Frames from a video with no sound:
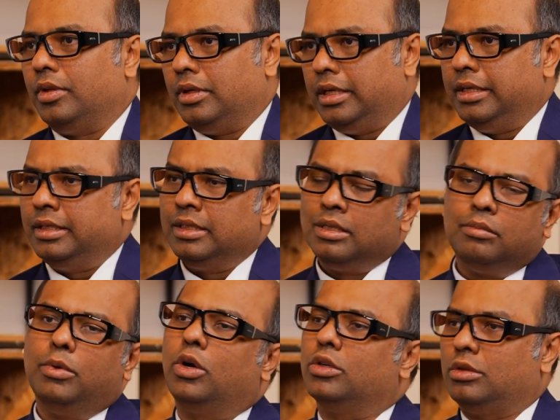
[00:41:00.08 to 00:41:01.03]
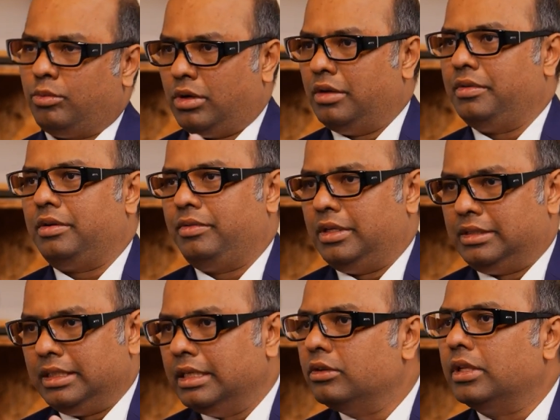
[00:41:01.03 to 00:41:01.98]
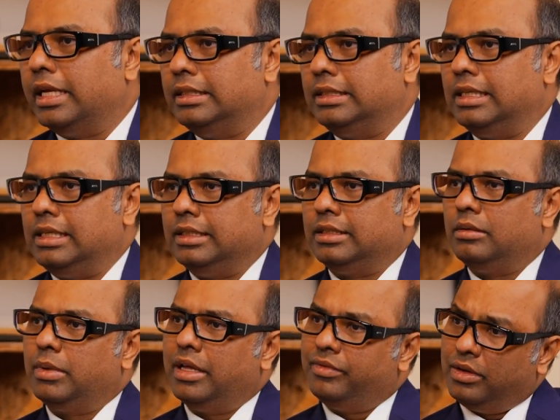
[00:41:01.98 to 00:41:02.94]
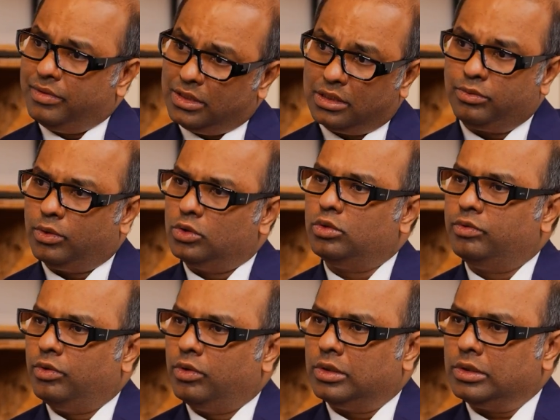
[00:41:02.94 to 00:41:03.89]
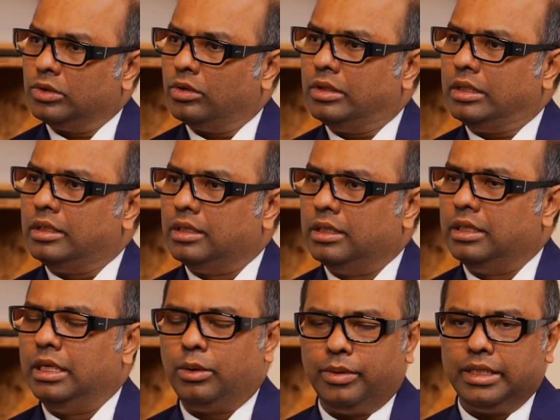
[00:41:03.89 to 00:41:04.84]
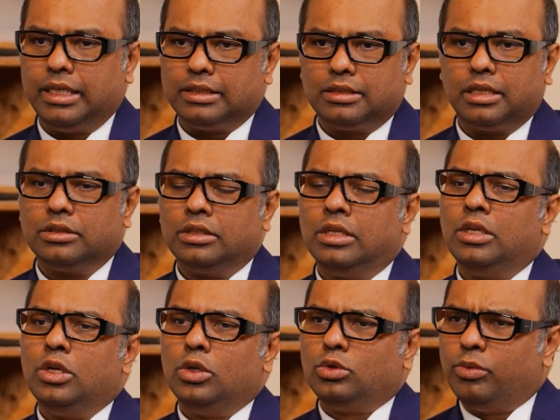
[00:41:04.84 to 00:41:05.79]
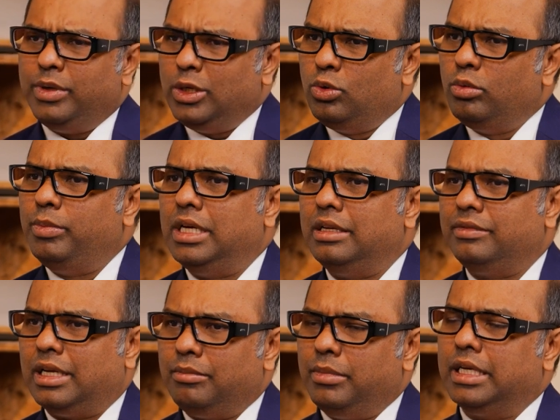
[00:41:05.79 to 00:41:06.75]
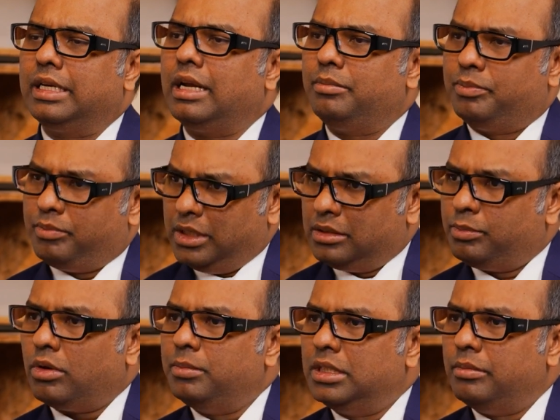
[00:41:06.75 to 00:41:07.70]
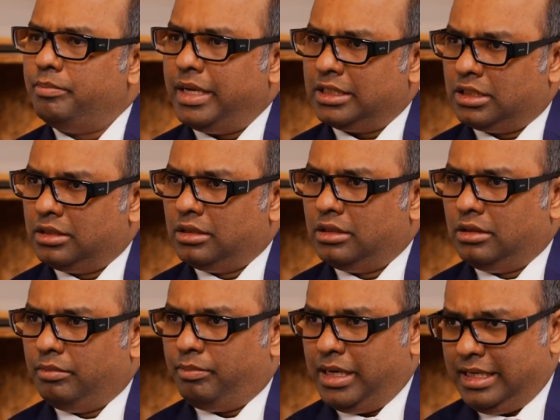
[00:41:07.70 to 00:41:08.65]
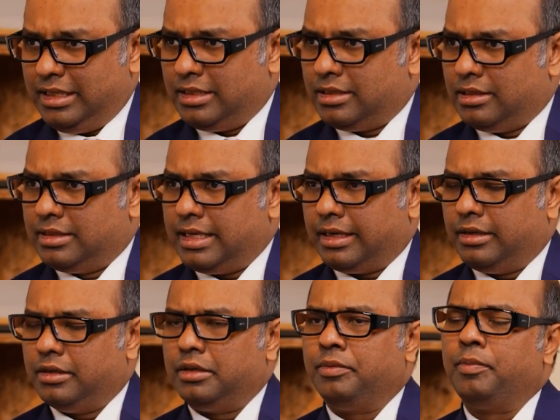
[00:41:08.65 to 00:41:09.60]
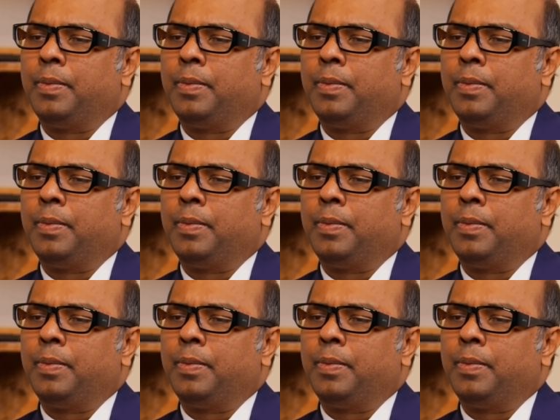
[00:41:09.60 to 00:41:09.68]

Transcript: right? Because of whatever we are seeing on the NCLT side, but everyone just wants to focus on equity as such. So we do believe that mid cap is probably the best placed sector,